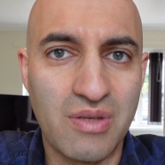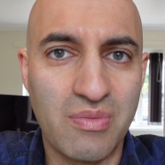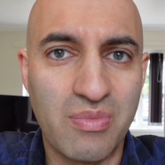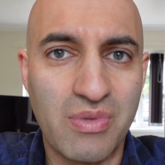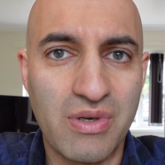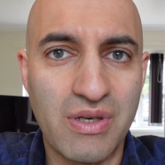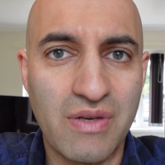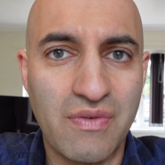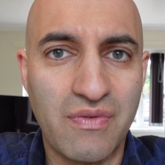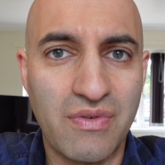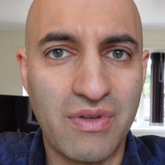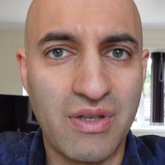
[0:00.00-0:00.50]

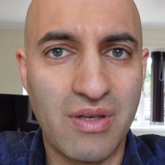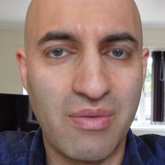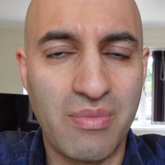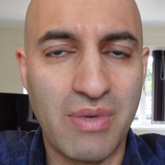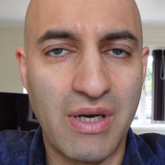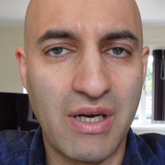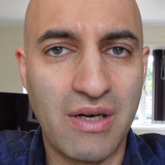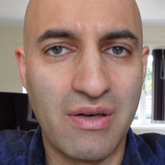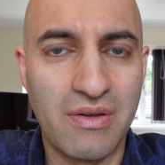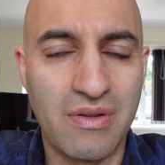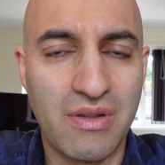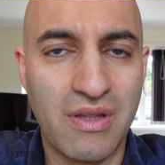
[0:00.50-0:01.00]
briefly
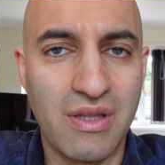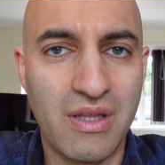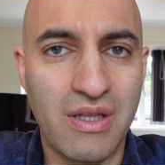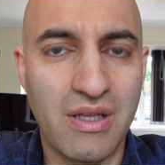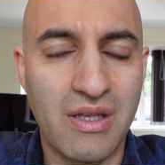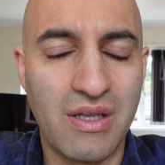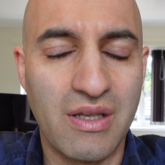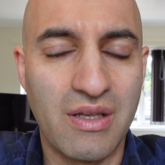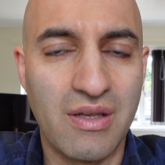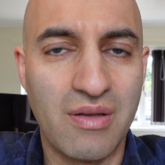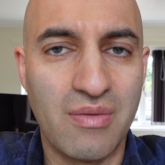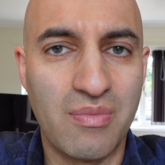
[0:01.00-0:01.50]
about
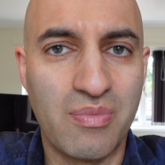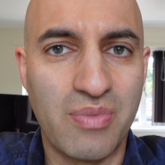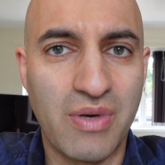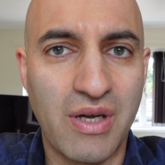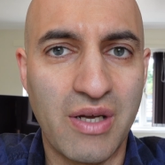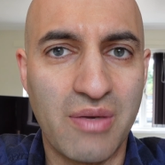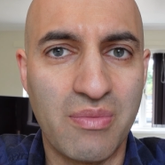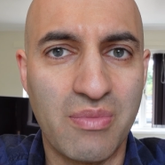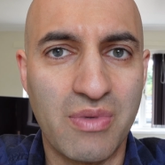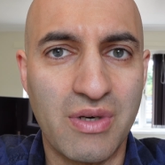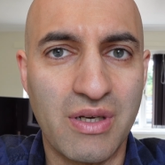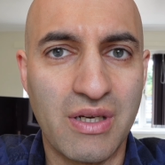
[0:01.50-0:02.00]
the
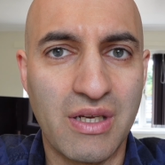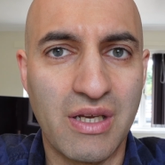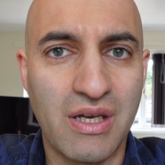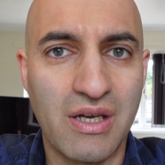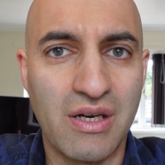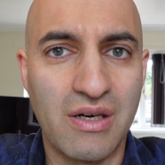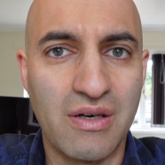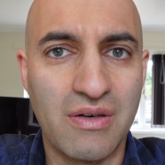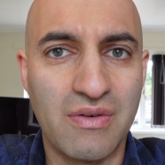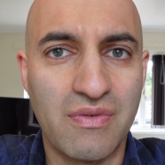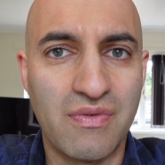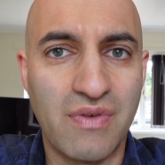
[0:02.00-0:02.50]
primary
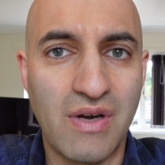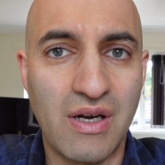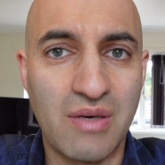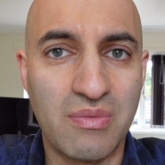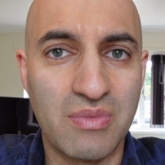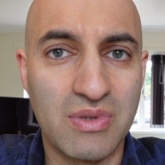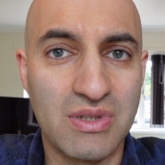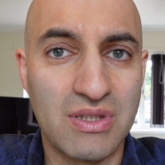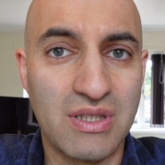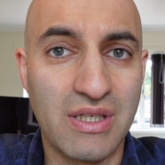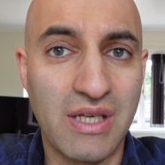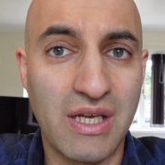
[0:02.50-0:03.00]
care
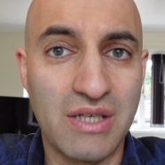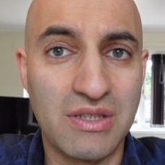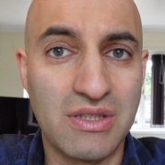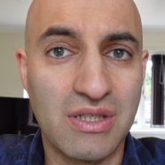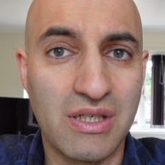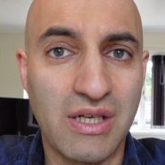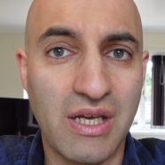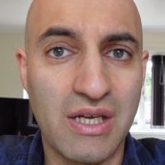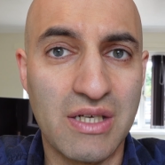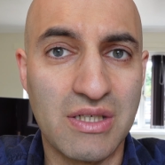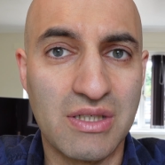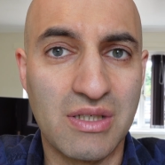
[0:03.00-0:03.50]
pharmacy
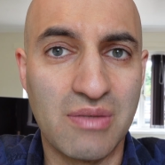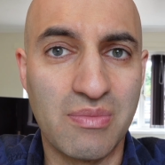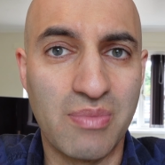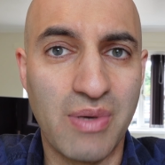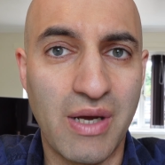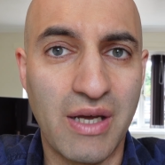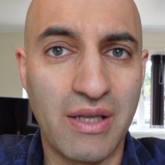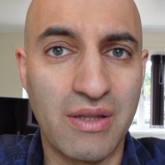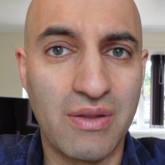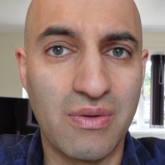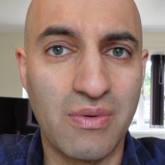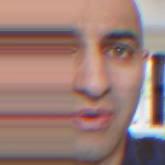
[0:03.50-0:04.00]
education
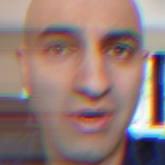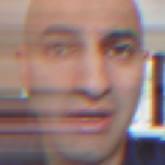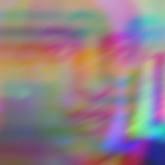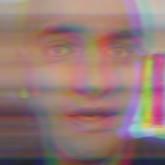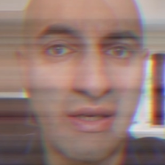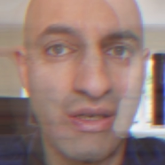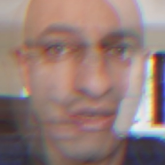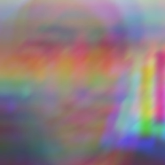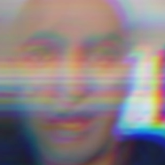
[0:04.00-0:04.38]
pathway.